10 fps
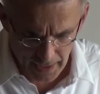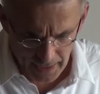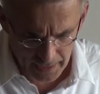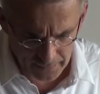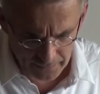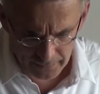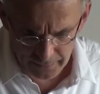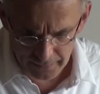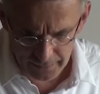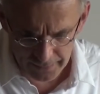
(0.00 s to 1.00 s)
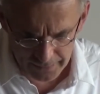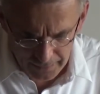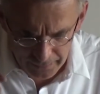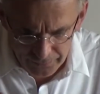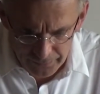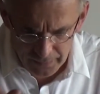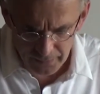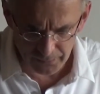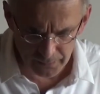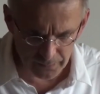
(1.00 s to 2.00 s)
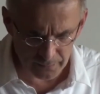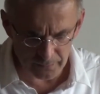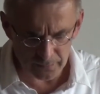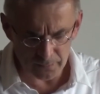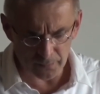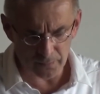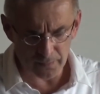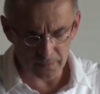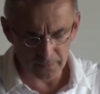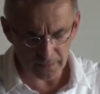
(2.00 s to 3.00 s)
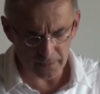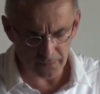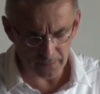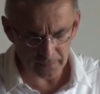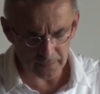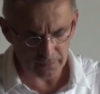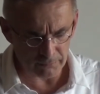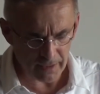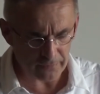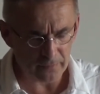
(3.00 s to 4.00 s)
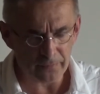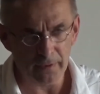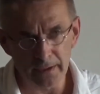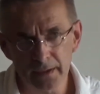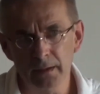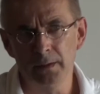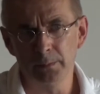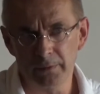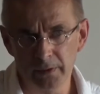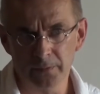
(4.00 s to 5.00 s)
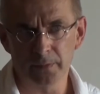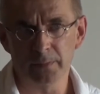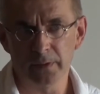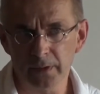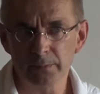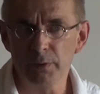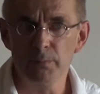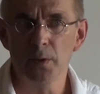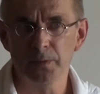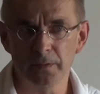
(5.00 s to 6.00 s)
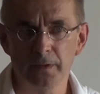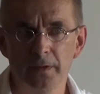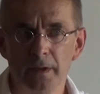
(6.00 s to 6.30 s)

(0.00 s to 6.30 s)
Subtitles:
And as far as this is concerned, I think that the rise of neoliberalism that promoted